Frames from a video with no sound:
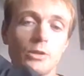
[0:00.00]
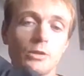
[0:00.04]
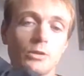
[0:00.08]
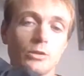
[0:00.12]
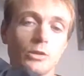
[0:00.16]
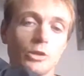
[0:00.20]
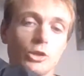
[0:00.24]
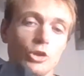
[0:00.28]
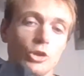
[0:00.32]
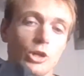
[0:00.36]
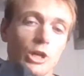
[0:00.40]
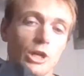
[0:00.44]
The
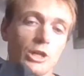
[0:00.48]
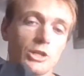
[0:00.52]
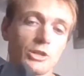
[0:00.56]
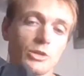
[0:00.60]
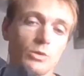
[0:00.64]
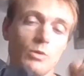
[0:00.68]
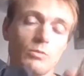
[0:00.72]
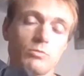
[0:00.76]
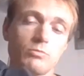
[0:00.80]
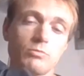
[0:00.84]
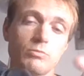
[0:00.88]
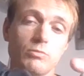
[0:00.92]
dog has her
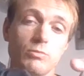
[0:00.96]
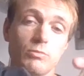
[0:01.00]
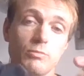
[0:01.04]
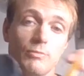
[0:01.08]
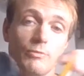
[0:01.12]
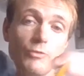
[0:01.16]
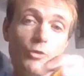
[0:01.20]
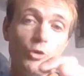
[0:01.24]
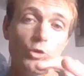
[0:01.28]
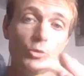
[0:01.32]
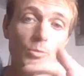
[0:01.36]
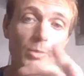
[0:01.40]
own
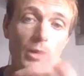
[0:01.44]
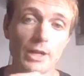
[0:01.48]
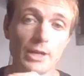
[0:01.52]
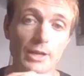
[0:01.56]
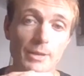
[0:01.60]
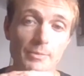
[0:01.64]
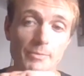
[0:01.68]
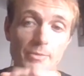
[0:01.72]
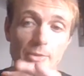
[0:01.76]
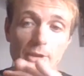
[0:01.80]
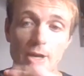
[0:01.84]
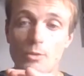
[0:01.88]
food bag
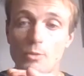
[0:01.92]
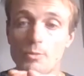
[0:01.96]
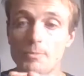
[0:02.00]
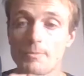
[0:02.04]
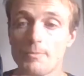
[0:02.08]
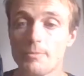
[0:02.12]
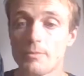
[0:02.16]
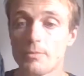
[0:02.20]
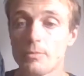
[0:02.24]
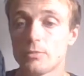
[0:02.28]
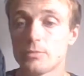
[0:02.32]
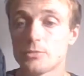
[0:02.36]
now.
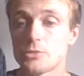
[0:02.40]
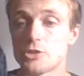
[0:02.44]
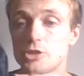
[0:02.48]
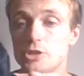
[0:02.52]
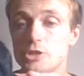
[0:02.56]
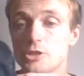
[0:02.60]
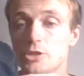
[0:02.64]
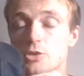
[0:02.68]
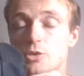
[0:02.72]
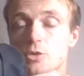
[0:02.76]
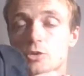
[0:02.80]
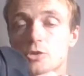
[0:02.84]

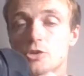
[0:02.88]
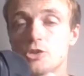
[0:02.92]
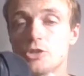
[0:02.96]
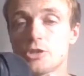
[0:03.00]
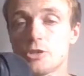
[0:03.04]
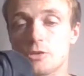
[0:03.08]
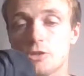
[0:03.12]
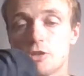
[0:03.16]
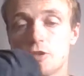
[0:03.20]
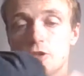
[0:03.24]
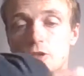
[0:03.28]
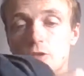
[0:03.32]
She don't
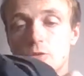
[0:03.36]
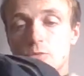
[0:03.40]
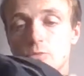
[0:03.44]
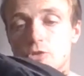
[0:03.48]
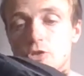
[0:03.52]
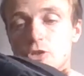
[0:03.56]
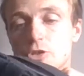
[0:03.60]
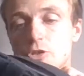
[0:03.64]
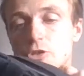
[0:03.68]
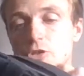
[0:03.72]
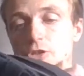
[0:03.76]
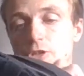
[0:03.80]

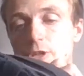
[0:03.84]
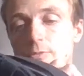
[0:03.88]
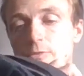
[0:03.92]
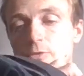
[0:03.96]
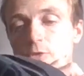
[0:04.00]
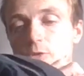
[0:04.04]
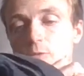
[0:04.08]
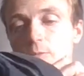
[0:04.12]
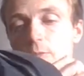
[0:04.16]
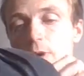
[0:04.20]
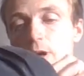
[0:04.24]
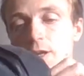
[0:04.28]
share the same
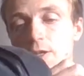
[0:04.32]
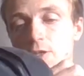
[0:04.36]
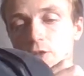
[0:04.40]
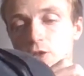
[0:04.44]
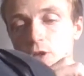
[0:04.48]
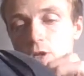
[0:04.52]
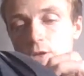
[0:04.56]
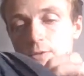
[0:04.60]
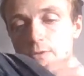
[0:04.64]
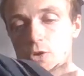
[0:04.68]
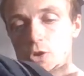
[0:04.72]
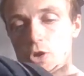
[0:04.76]
food bag as
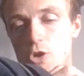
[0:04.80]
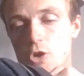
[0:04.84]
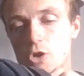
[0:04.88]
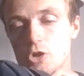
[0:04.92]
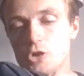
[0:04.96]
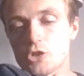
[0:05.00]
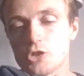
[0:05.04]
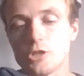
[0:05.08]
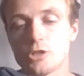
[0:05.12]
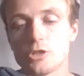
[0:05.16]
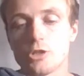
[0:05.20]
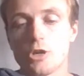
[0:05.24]
I've got.
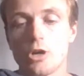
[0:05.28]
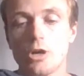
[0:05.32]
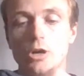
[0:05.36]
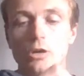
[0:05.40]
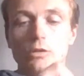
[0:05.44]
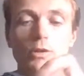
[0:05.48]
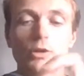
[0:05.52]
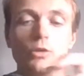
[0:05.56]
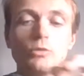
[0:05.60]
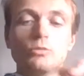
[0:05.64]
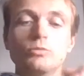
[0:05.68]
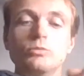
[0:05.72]
She's got
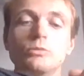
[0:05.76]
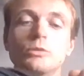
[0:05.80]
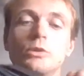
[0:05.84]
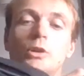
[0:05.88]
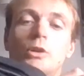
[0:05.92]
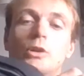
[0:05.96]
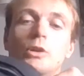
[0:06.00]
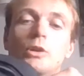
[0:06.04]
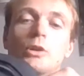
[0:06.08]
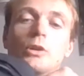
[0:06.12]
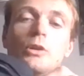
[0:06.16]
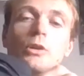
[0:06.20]
her own.
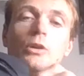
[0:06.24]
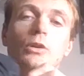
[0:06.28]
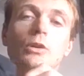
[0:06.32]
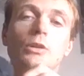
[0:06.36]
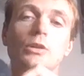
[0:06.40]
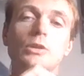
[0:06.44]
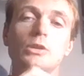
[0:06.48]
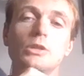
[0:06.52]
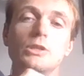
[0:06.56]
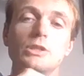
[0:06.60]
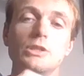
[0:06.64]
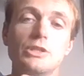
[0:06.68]

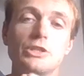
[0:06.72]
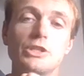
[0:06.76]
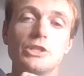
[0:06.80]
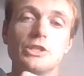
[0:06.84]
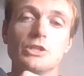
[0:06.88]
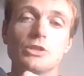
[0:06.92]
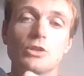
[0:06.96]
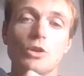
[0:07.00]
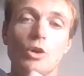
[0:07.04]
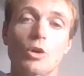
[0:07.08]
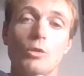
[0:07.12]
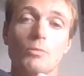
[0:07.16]
She's
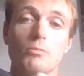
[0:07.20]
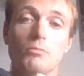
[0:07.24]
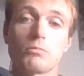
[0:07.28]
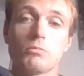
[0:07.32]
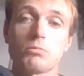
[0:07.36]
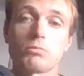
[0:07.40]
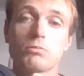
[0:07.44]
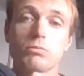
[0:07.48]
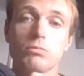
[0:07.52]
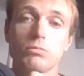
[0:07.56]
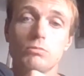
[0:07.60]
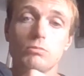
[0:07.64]
got
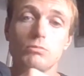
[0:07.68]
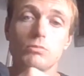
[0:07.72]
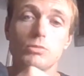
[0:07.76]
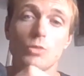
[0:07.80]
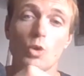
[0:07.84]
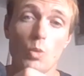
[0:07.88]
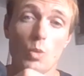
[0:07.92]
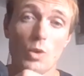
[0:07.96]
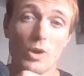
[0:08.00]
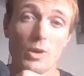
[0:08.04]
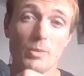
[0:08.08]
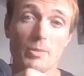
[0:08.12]

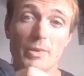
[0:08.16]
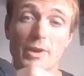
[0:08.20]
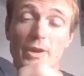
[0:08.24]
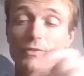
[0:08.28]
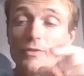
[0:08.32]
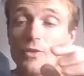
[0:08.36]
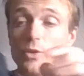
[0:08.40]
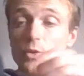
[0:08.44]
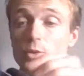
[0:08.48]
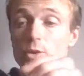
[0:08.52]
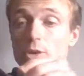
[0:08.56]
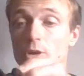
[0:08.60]
quite a bit of
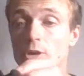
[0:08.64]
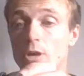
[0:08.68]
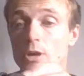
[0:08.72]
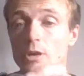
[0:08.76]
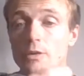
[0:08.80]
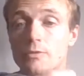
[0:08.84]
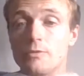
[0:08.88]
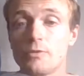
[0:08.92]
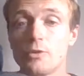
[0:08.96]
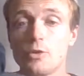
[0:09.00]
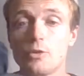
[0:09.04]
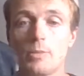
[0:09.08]
food in her
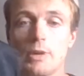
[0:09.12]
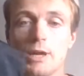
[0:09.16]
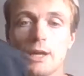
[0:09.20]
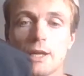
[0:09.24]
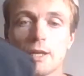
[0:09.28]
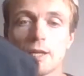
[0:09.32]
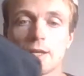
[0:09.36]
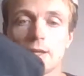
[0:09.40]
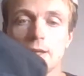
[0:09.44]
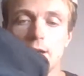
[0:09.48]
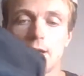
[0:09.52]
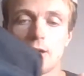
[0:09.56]
food
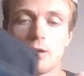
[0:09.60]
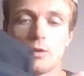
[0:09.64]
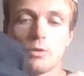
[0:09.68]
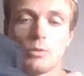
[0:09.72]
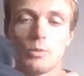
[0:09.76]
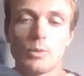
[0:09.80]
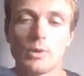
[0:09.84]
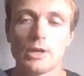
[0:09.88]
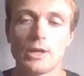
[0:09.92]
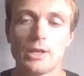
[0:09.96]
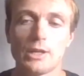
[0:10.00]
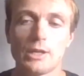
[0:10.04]
bag now,
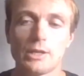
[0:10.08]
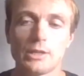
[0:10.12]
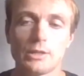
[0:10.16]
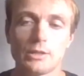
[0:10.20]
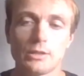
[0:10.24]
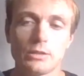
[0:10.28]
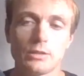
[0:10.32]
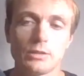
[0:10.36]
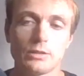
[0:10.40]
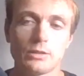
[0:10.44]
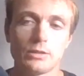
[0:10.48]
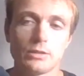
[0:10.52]

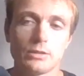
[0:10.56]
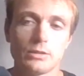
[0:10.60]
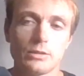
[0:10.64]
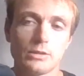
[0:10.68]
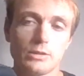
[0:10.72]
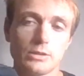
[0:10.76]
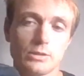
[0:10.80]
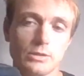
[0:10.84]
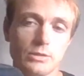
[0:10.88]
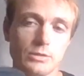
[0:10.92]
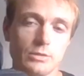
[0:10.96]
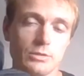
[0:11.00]
and
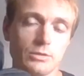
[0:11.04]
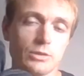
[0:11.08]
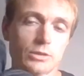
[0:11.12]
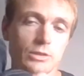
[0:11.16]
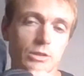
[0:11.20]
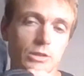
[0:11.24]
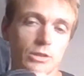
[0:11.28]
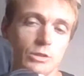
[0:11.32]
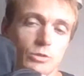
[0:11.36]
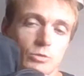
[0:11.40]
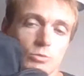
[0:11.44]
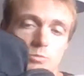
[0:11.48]

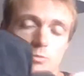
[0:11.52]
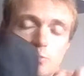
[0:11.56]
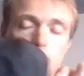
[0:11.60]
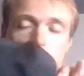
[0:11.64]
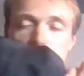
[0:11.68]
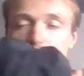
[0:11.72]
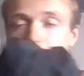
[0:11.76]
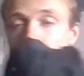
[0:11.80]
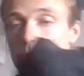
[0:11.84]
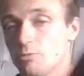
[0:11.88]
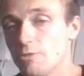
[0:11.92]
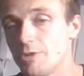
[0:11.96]
so she
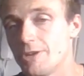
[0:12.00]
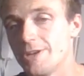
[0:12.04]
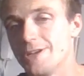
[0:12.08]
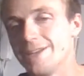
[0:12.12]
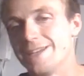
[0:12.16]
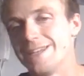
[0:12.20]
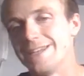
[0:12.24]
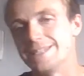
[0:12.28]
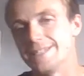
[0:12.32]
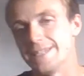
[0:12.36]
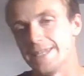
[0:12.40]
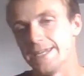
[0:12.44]
don't really
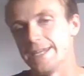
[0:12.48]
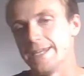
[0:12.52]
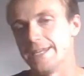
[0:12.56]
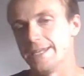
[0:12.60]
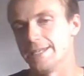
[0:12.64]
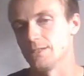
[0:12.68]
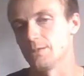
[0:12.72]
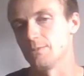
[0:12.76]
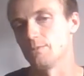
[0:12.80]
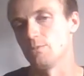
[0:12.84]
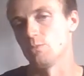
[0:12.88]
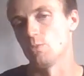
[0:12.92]
need to
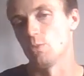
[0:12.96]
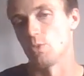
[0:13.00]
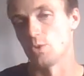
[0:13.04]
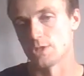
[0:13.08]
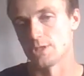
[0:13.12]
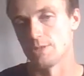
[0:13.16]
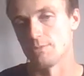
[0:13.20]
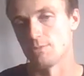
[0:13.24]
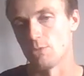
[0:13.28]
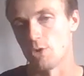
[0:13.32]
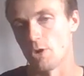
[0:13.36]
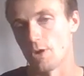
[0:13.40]
eat what's
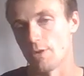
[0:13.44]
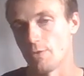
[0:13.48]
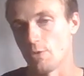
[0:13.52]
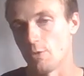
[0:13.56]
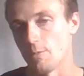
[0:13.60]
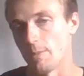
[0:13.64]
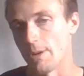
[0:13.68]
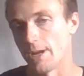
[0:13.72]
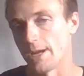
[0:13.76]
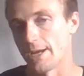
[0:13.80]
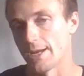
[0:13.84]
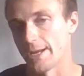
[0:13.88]
in my food
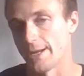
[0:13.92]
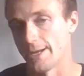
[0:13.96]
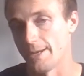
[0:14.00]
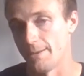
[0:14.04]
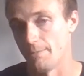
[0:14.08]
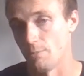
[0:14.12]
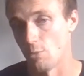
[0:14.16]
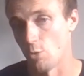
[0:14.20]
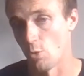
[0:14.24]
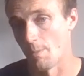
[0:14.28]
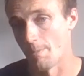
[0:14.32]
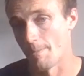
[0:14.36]
bag
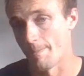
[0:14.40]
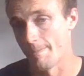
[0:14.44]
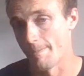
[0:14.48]
anymore.